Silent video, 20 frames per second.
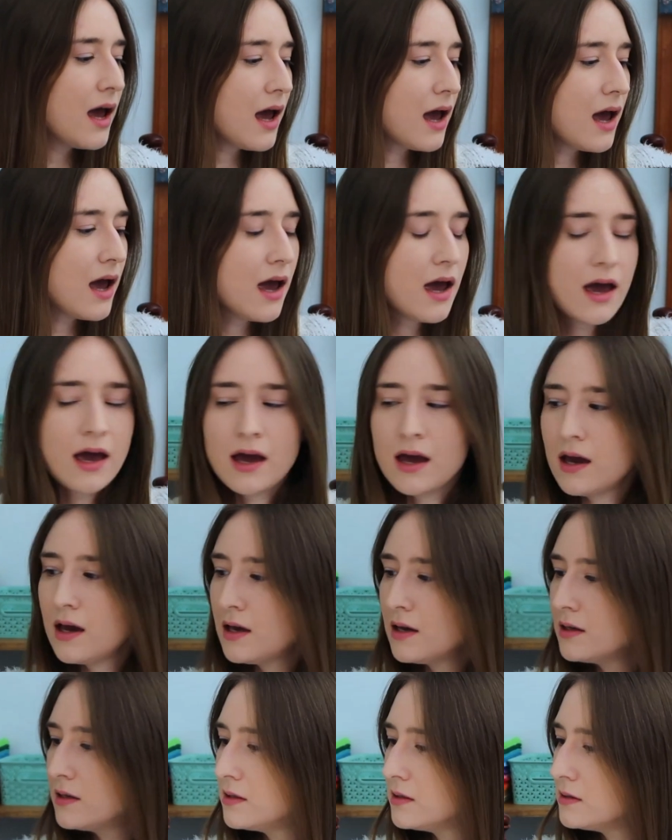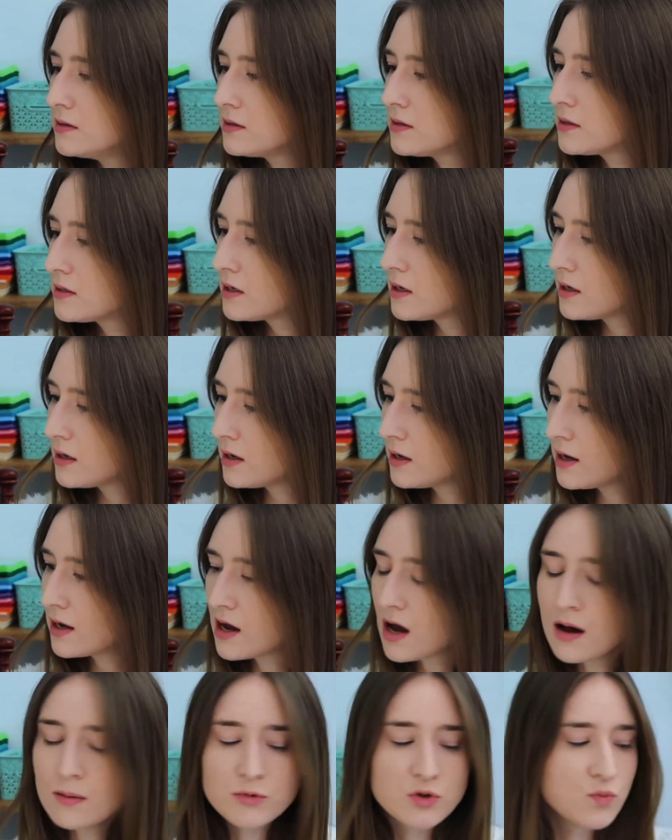And it
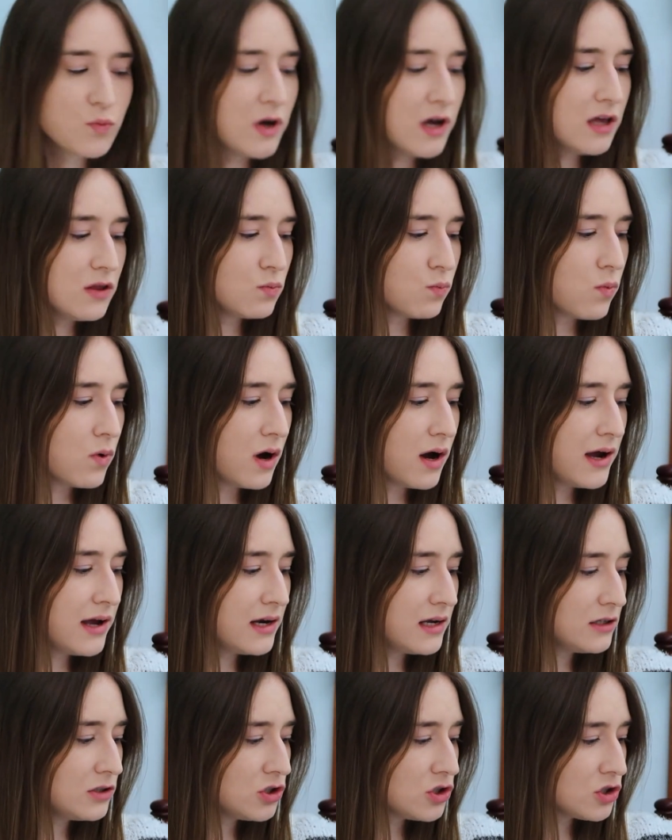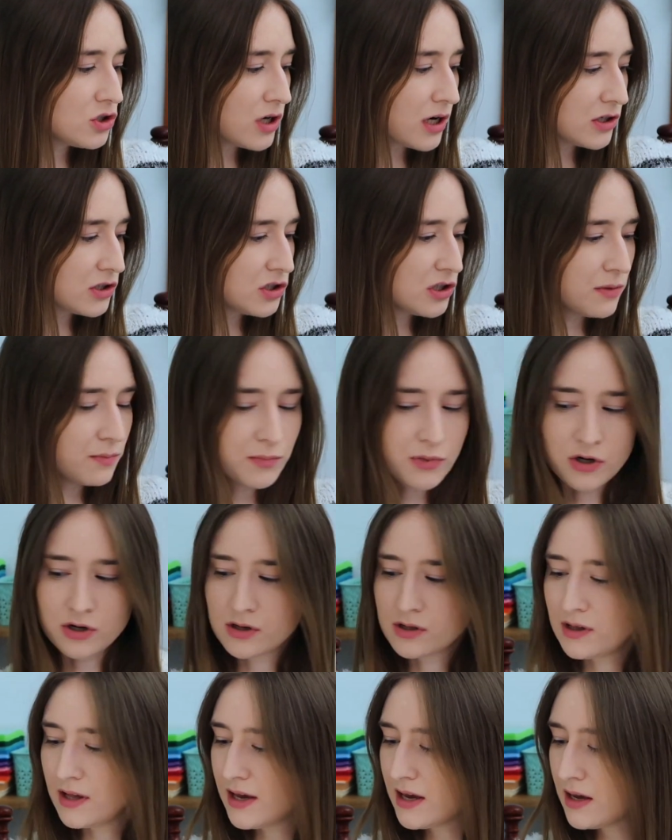comes with one instruction
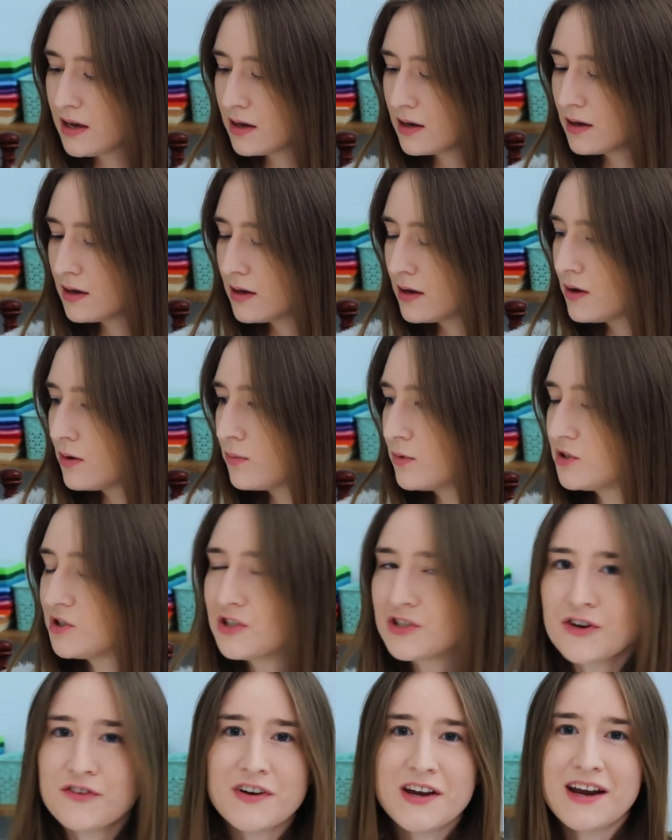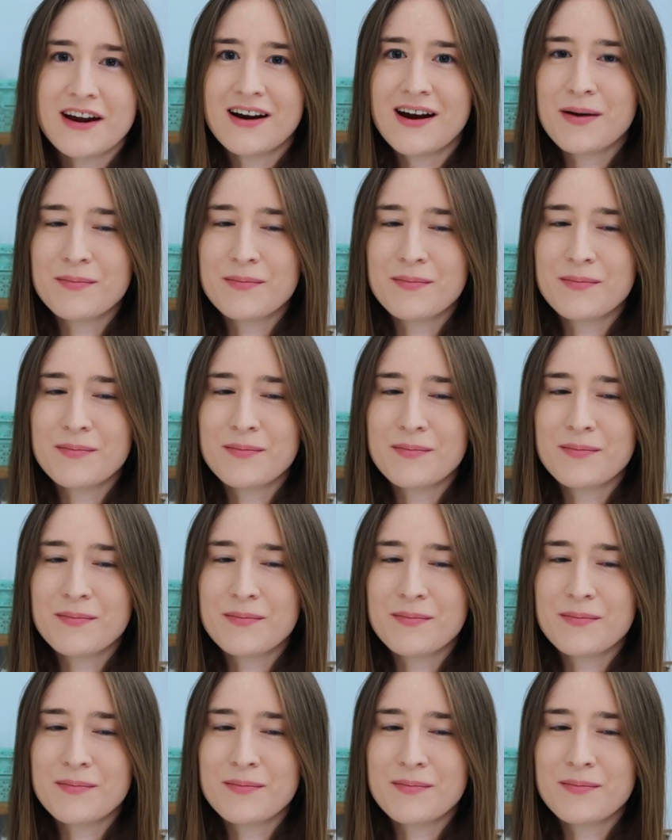booklet, which is over here.